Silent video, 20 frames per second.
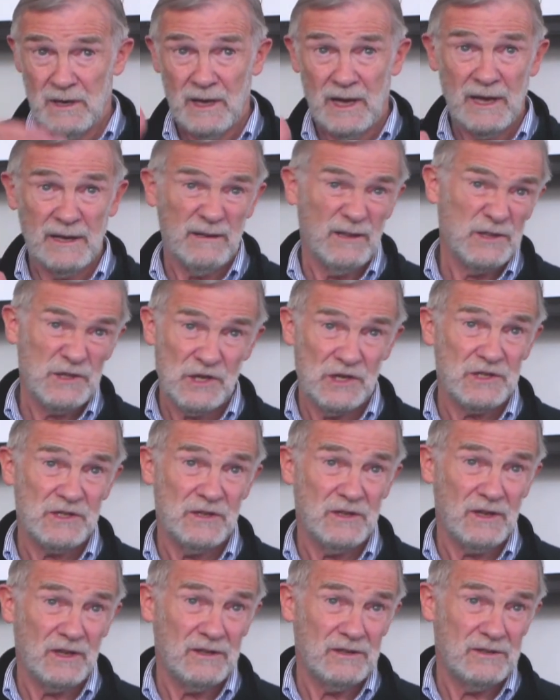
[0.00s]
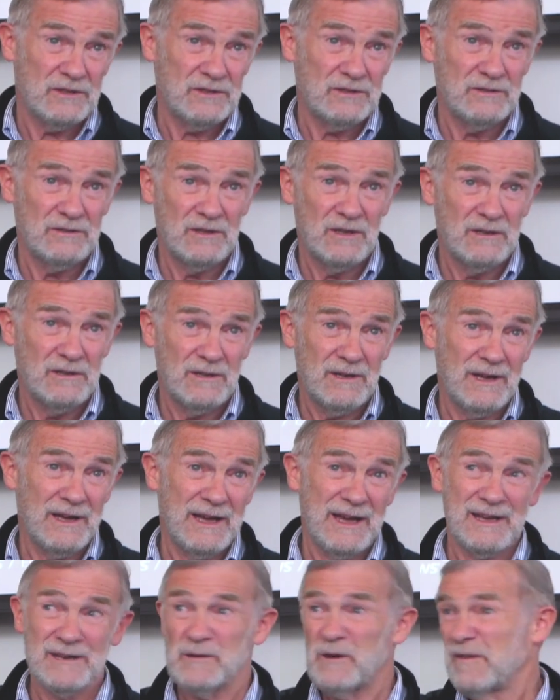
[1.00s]
and logistics.
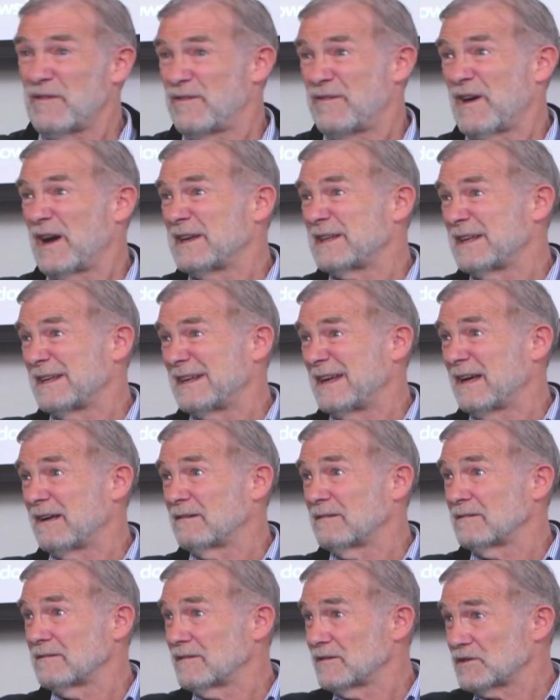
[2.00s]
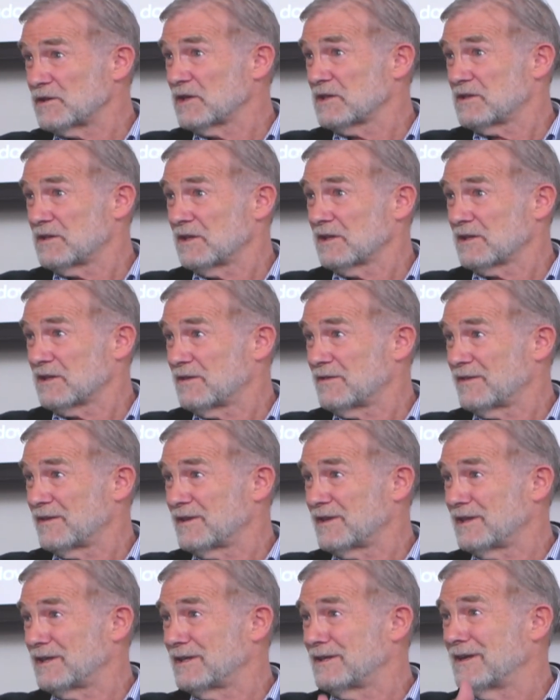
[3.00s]
I had to find an L, logistics
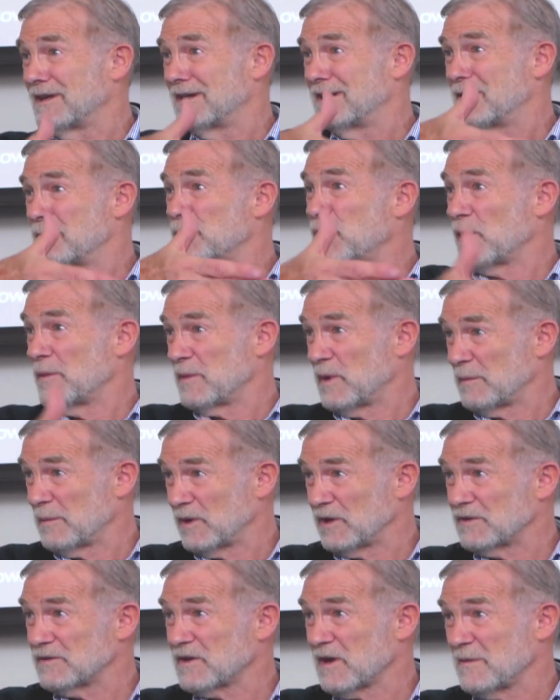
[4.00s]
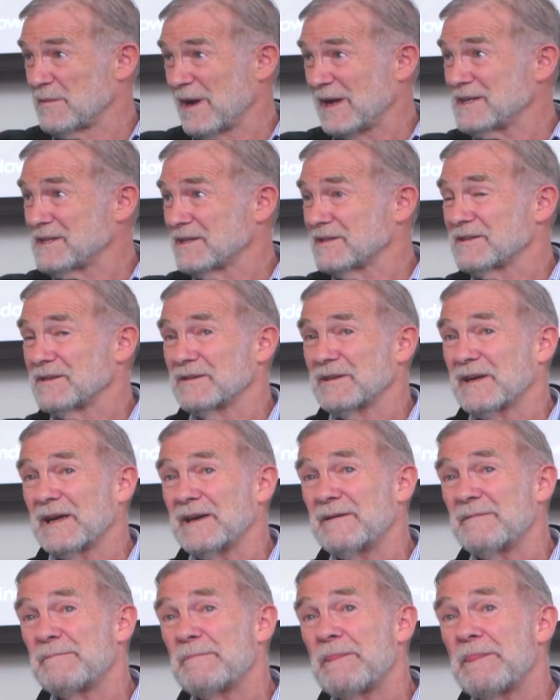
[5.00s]
for the permanent military bases,
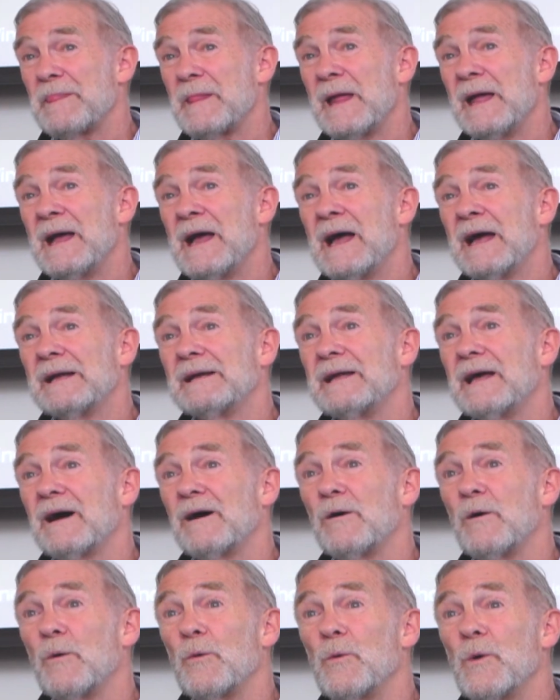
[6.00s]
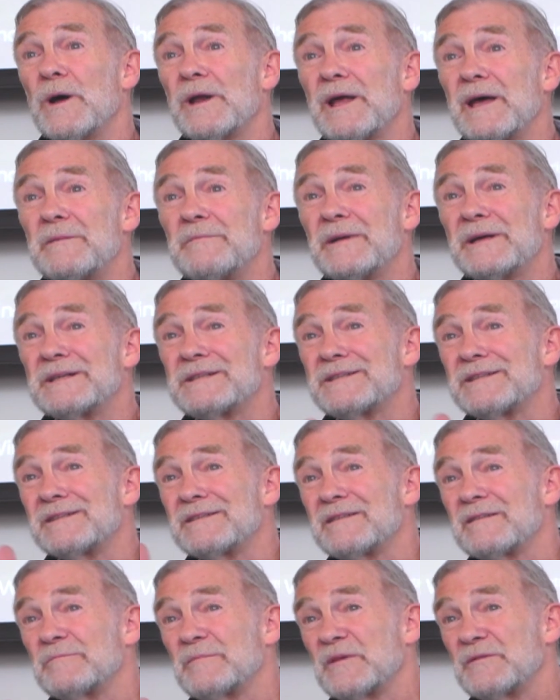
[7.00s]
okay? Now, when I
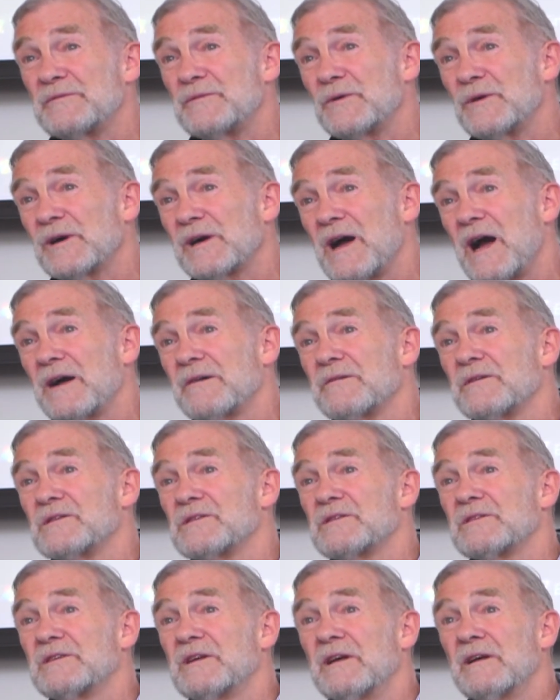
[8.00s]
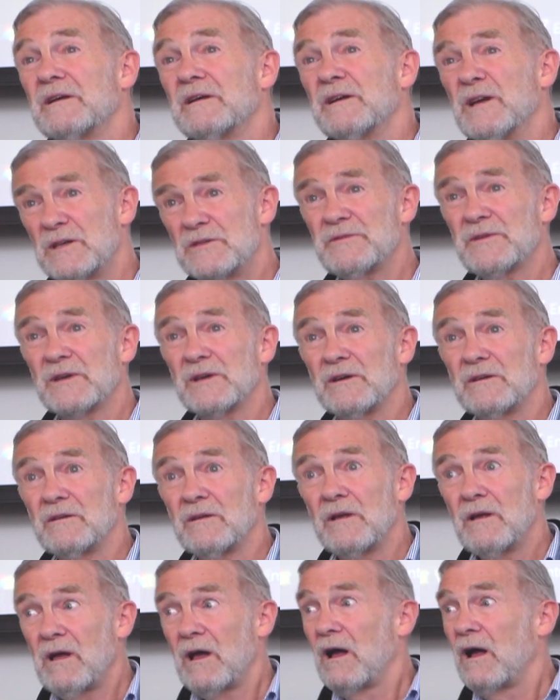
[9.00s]
mentioned before Congress Israel,
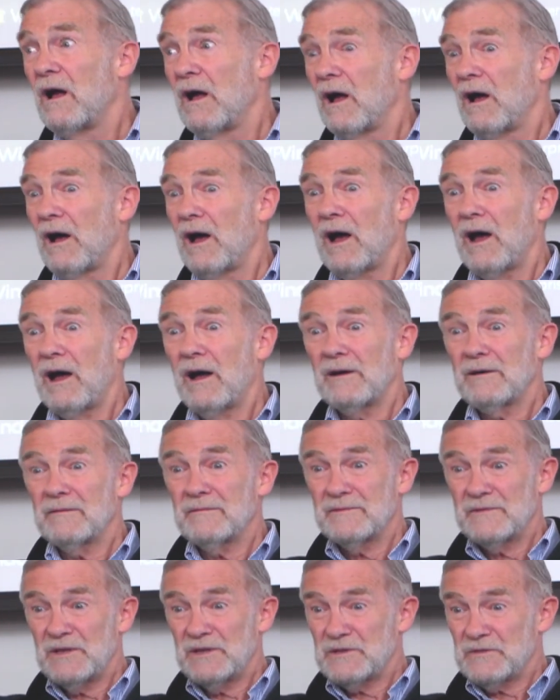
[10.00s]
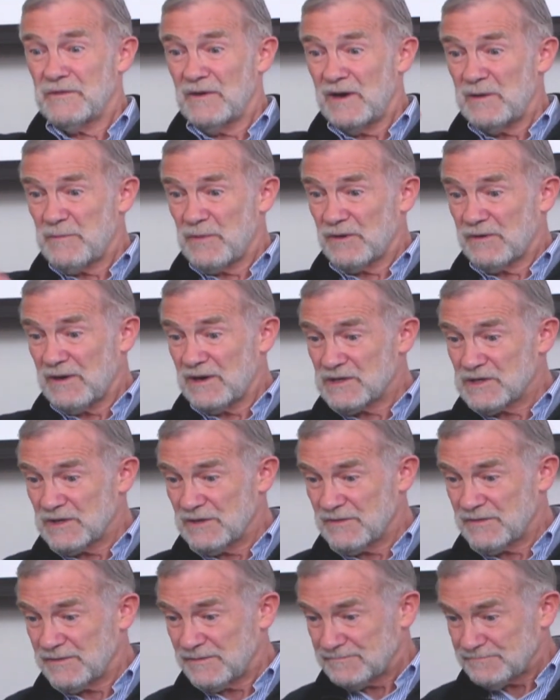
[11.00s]
uh, these very
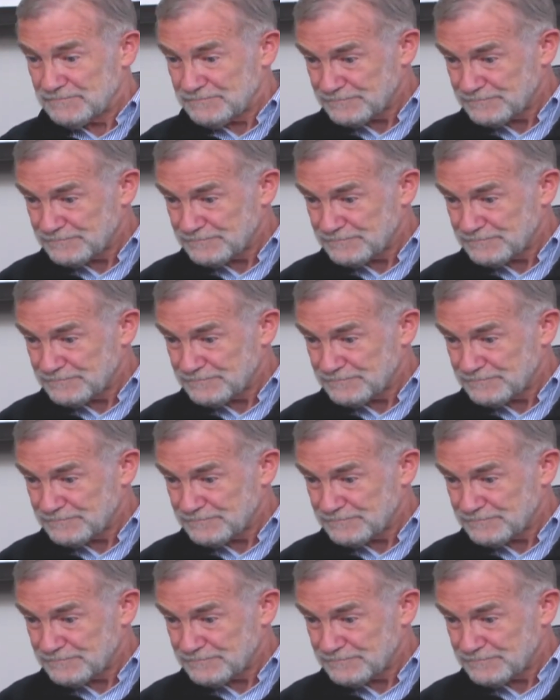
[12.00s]
progressive